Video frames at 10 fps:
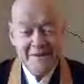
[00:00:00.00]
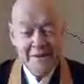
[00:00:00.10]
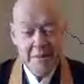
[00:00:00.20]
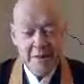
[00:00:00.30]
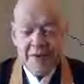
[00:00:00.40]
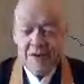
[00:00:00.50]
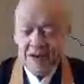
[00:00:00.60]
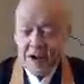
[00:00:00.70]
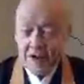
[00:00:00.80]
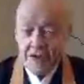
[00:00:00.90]
But if I
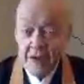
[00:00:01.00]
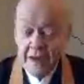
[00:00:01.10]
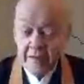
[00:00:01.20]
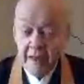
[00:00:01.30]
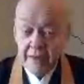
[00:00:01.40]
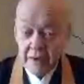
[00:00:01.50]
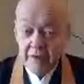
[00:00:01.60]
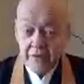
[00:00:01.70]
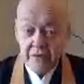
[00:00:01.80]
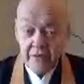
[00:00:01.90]
started saying that the
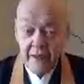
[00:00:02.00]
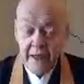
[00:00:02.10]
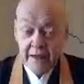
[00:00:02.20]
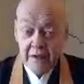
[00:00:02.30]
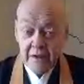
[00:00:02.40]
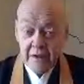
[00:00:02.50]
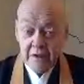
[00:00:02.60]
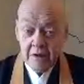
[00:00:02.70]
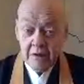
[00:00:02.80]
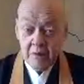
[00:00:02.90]
earth is flat
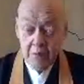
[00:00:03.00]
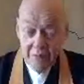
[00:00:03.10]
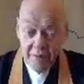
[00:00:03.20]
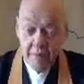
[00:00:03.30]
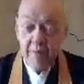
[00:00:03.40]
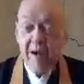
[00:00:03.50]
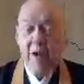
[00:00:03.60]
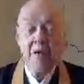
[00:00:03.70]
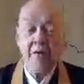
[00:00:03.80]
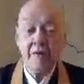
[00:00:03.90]
with the
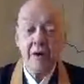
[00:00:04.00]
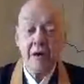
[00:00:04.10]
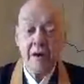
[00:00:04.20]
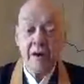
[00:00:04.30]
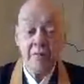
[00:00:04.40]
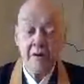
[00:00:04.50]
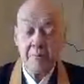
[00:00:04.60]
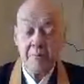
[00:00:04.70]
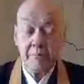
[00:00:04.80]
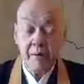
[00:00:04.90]
power of
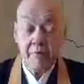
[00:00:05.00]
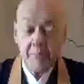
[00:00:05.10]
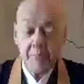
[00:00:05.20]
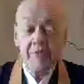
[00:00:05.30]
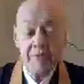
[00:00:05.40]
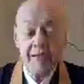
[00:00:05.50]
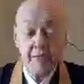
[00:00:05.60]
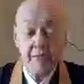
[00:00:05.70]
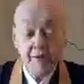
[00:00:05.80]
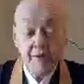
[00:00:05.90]
a personality, and
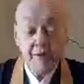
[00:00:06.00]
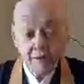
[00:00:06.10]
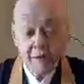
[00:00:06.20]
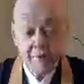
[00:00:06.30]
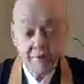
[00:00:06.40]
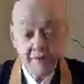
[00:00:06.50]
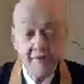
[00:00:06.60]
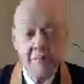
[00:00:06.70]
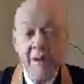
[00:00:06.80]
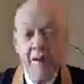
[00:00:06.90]
I don't have one, but if
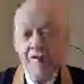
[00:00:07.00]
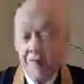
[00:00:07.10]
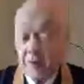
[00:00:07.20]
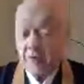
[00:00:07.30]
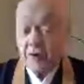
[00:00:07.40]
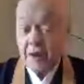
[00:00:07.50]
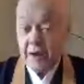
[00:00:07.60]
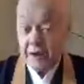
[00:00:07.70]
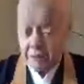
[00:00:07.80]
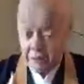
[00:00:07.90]
the power of a
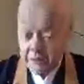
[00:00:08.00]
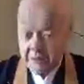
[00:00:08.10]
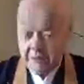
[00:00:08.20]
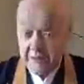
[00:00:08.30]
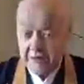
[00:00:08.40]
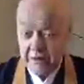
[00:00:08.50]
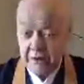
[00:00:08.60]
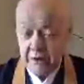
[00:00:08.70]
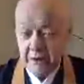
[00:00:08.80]
personality, it would be convincing.